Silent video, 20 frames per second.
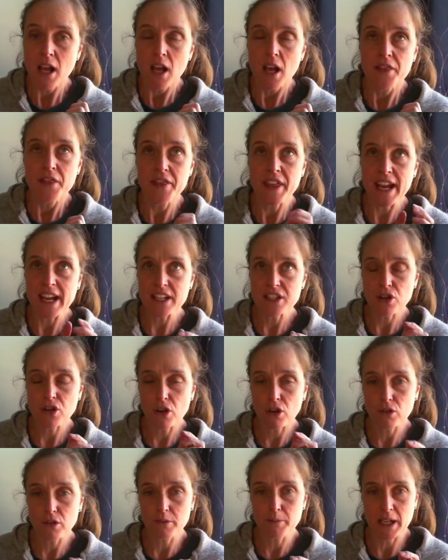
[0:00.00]
They
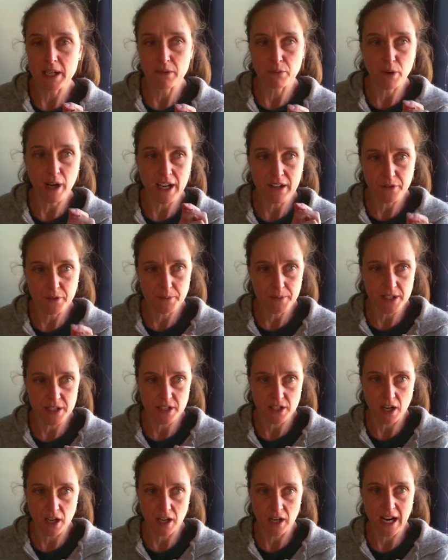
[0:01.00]
told me right from the
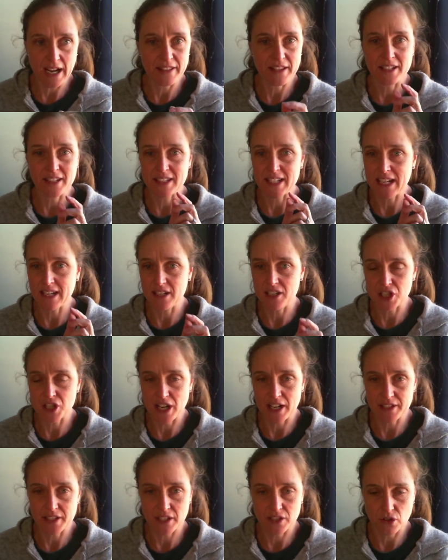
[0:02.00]
start, I think Dana
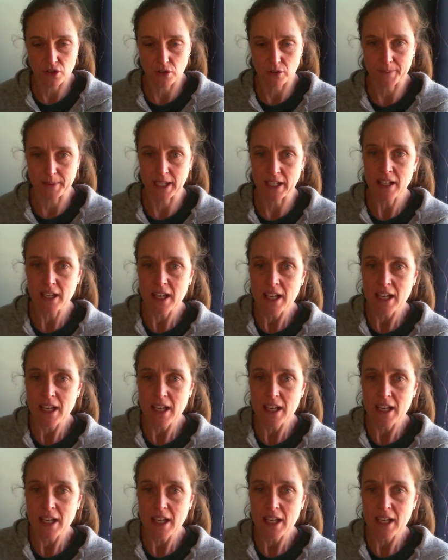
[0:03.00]
Johnson told me,